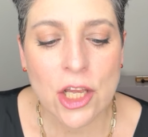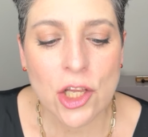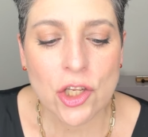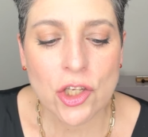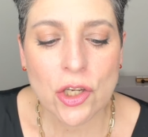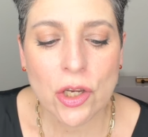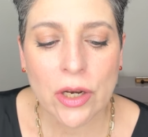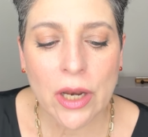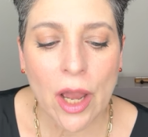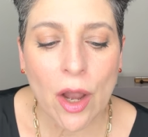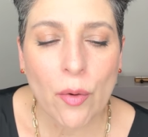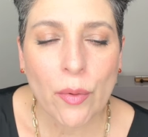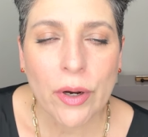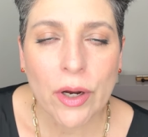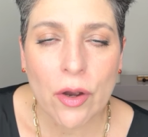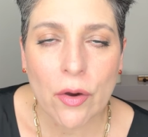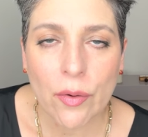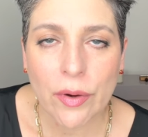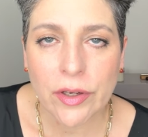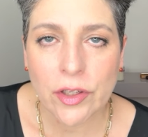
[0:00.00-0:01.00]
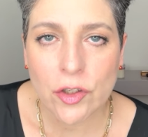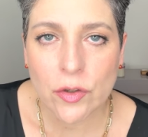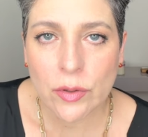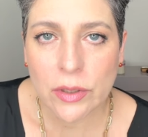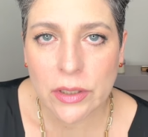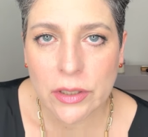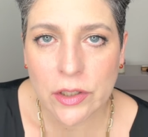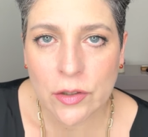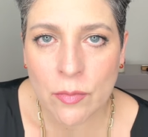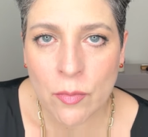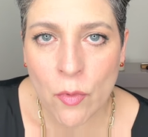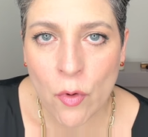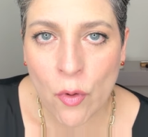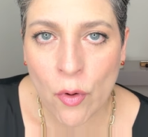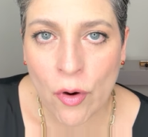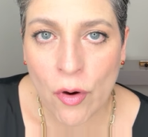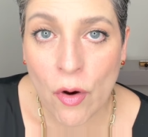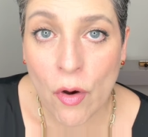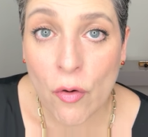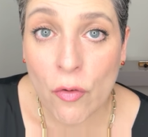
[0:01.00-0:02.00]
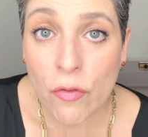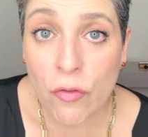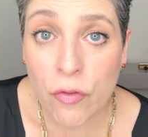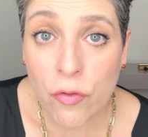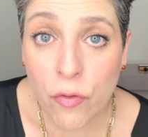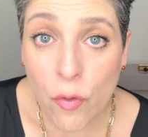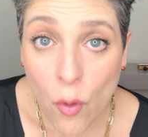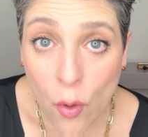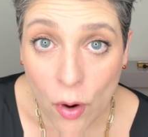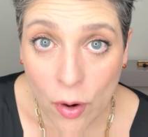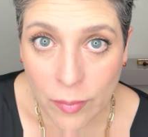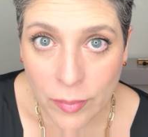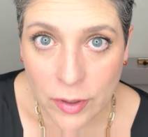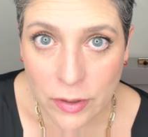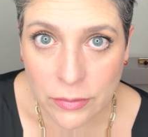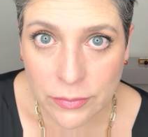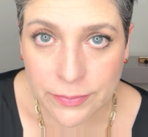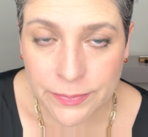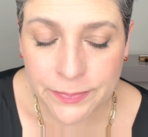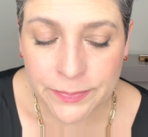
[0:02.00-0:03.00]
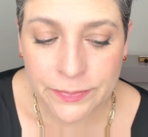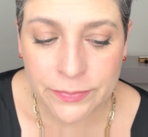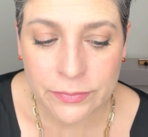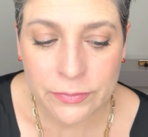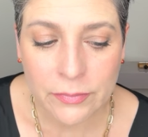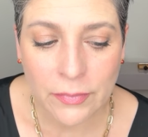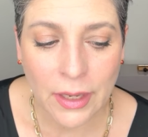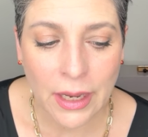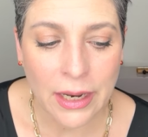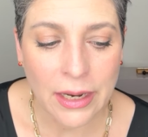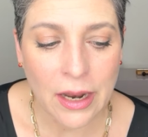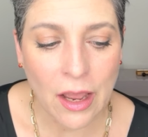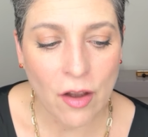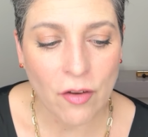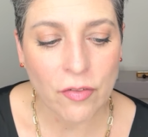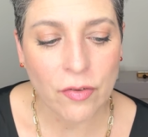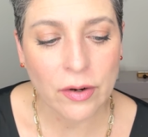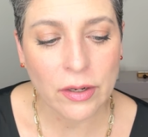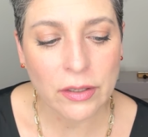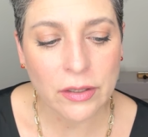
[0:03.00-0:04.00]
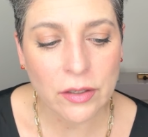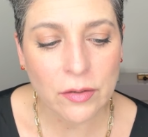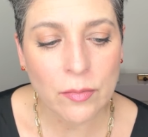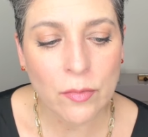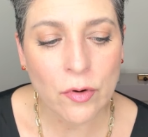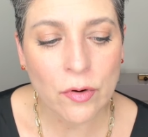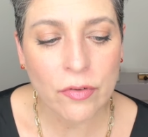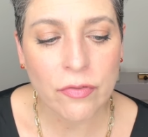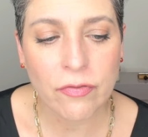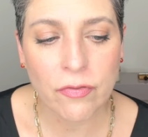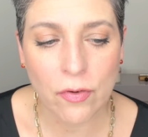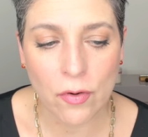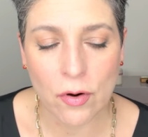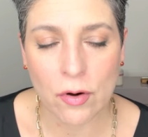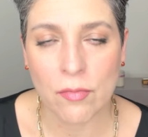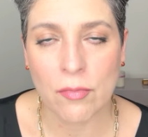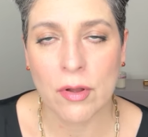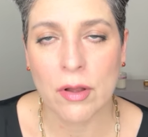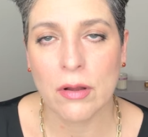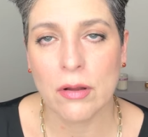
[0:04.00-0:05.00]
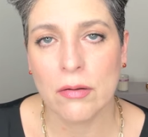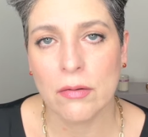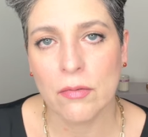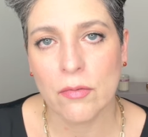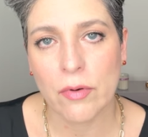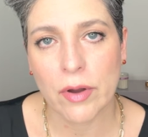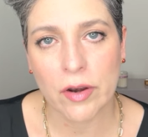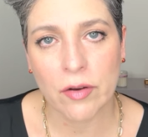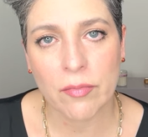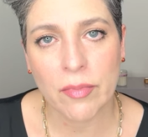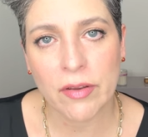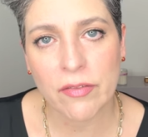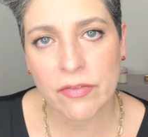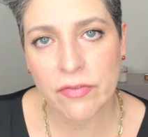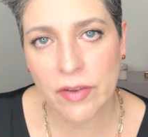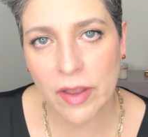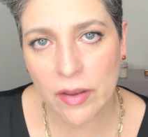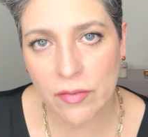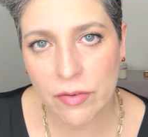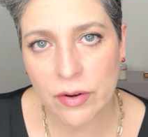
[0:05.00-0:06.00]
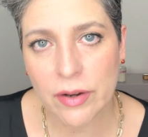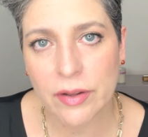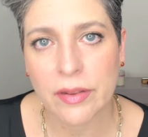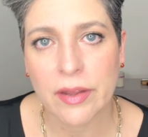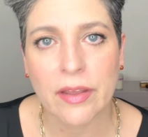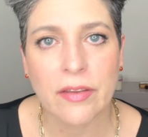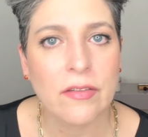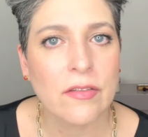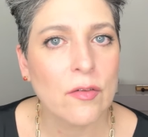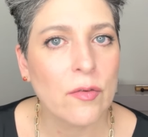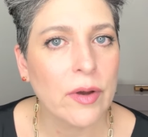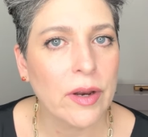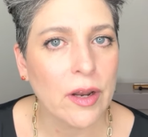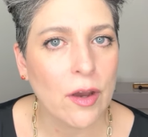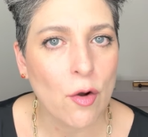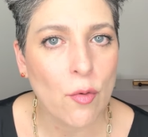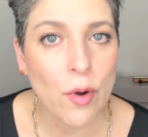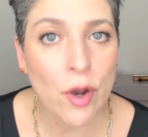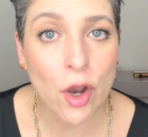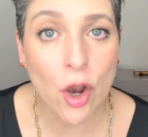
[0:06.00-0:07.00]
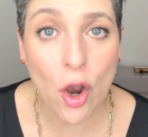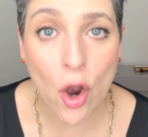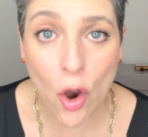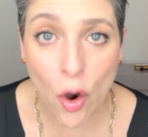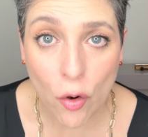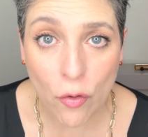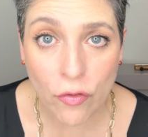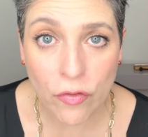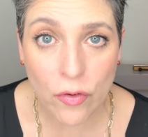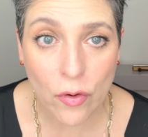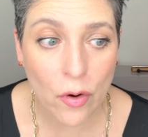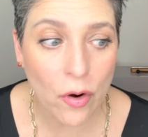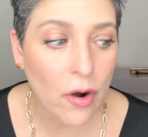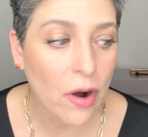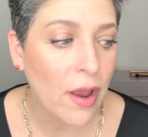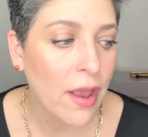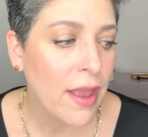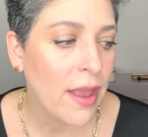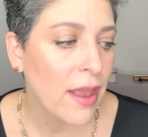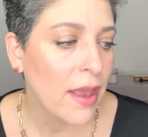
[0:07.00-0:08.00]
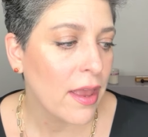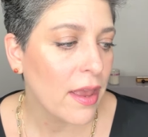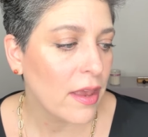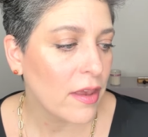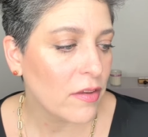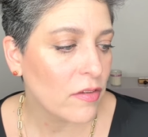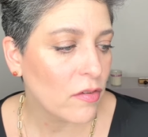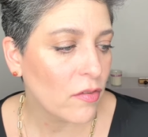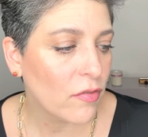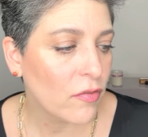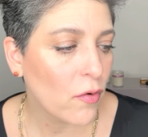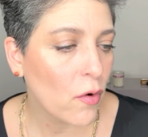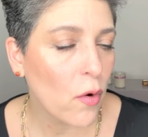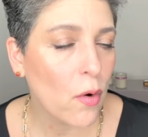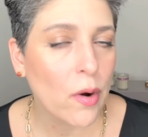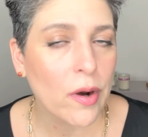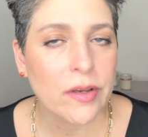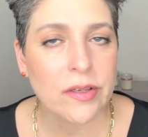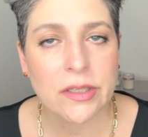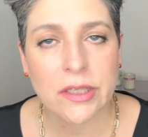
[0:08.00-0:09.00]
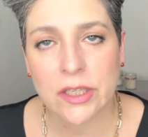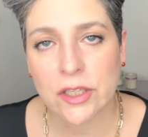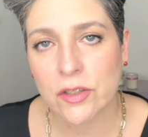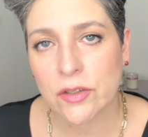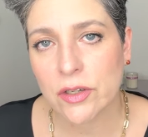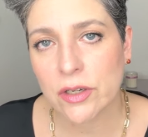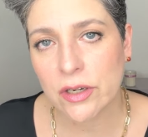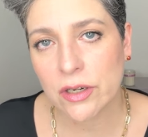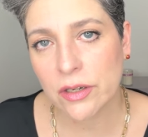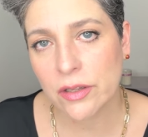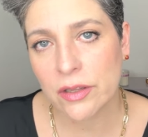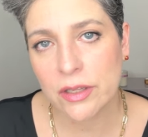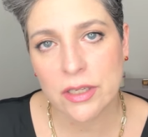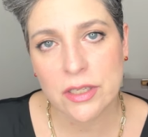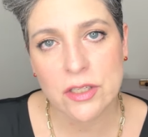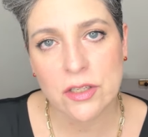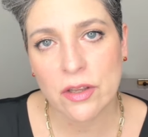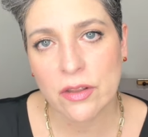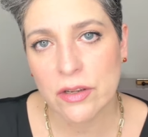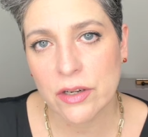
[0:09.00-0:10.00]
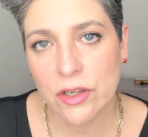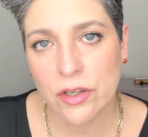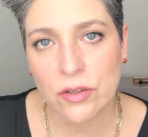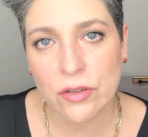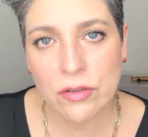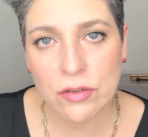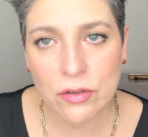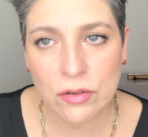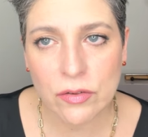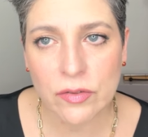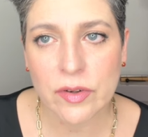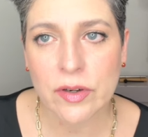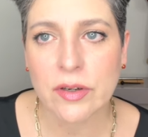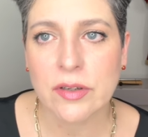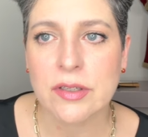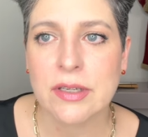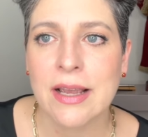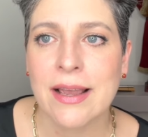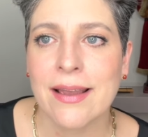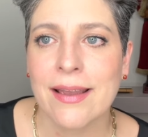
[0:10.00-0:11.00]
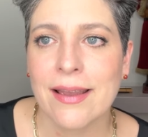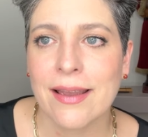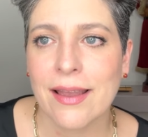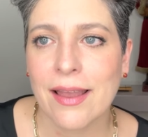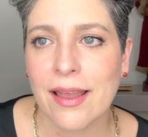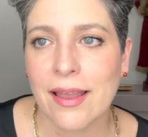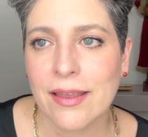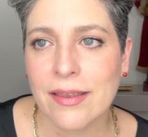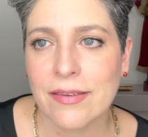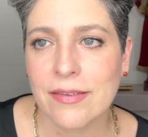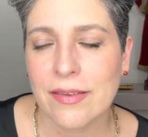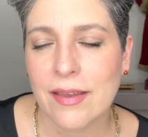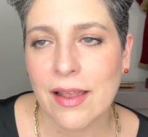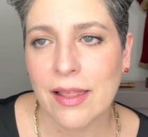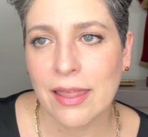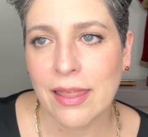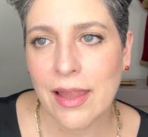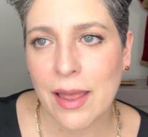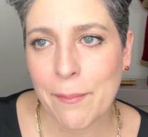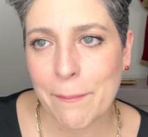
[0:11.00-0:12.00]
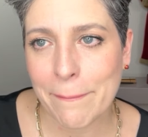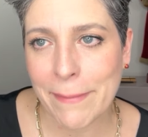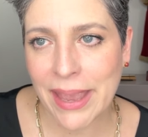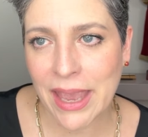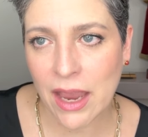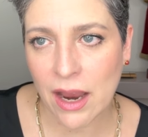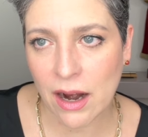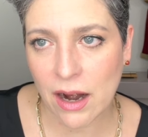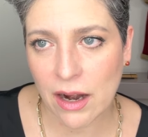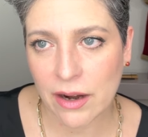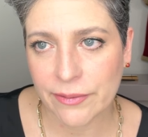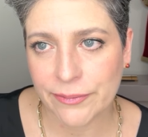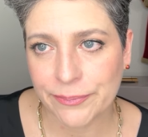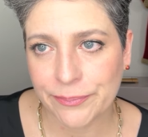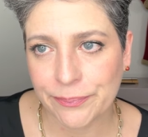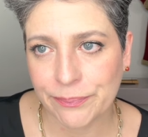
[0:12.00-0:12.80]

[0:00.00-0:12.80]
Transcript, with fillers: So now we're going to a little more formal. Now for a little more formal, one of my favorite, and that's the one I would go for, is of course, and you heard this other YouTubers, is La Mer.